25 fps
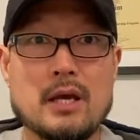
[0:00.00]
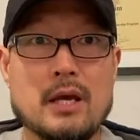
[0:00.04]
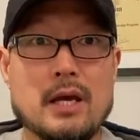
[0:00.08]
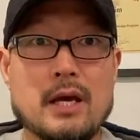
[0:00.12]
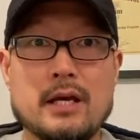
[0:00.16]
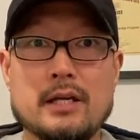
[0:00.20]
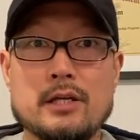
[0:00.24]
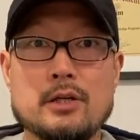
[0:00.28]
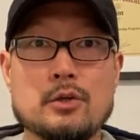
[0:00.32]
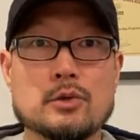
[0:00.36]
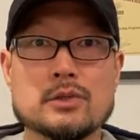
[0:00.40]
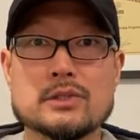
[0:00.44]

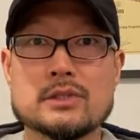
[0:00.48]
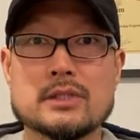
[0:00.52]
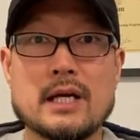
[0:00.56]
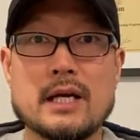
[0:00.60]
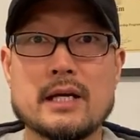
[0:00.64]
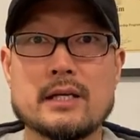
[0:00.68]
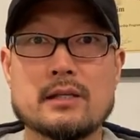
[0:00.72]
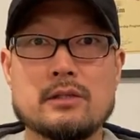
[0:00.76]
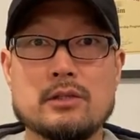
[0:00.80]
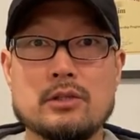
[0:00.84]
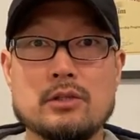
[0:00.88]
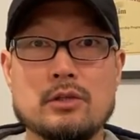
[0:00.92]
And it was
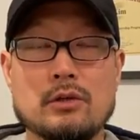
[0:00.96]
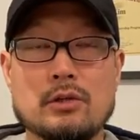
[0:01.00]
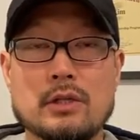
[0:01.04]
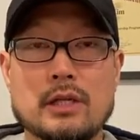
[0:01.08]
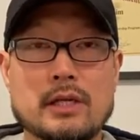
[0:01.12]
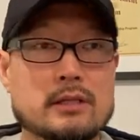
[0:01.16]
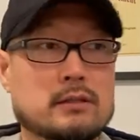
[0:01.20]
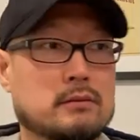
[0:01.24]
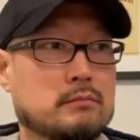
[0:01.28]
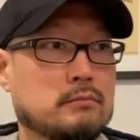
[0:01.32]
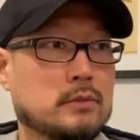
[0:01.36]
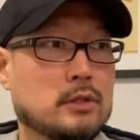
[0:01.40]
like
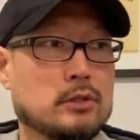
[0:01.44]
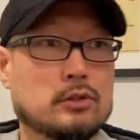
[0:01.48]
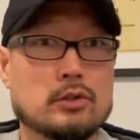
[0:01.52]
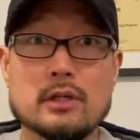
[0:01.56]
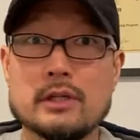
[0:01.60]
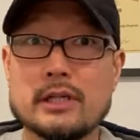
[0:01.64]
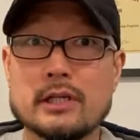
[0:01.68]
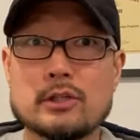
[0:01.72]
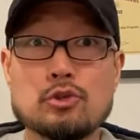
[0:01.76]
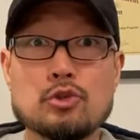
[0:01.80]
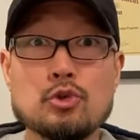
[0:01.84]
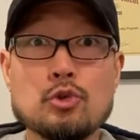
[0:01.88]

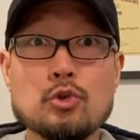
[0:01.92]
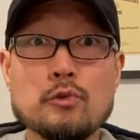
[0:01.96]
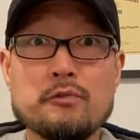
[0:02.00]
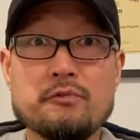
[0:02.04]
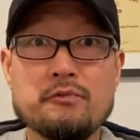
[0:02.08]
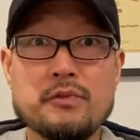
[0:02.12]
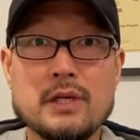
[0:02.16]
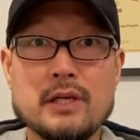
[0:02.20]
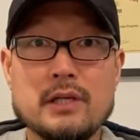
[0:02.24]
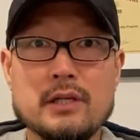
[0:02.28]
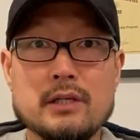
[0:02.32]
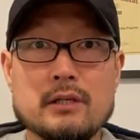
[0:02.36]
2
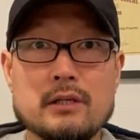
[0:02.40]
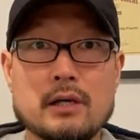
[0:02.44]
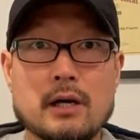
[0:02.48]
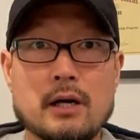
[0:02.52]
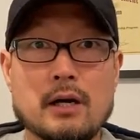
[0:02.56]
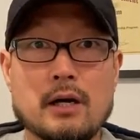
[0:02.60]
feet